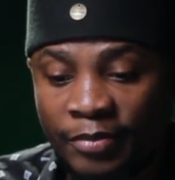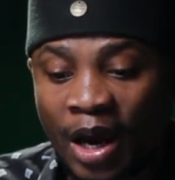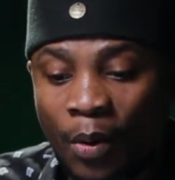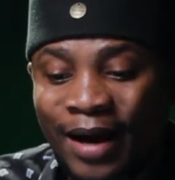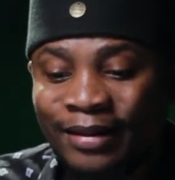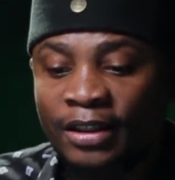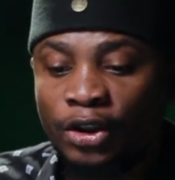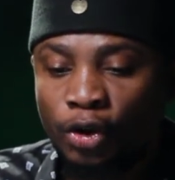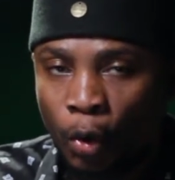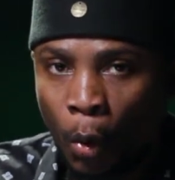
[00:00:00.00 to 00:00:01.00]
How are
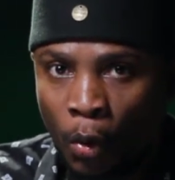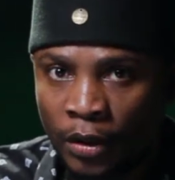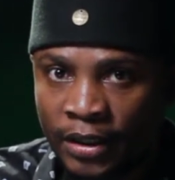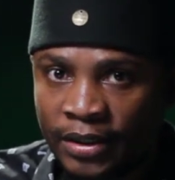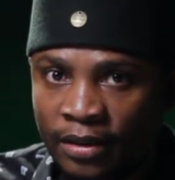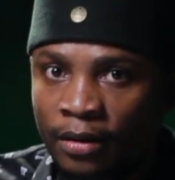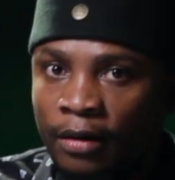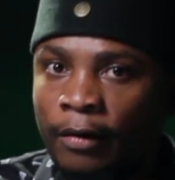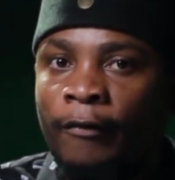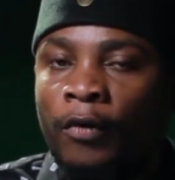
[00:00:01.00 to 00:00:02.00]
these toys
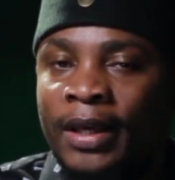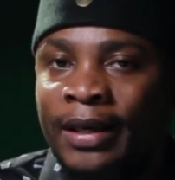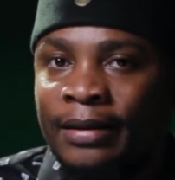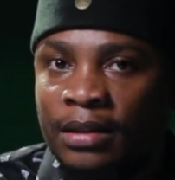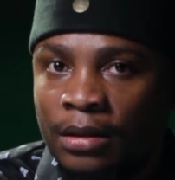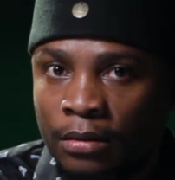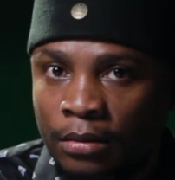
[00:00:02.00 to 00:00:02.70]
for kids?